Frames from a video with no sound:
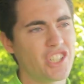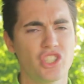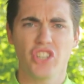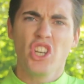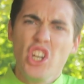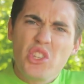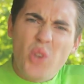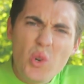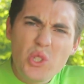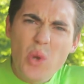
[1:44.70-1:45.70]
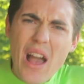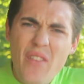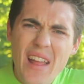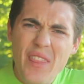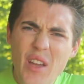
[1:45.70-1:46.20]
and she says, "Don't you have
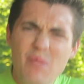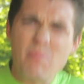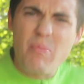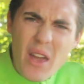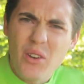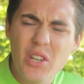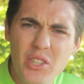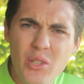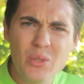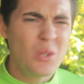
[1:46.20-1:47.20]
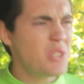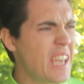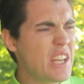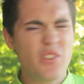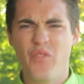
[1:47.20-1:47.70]
anything better to do? Can't you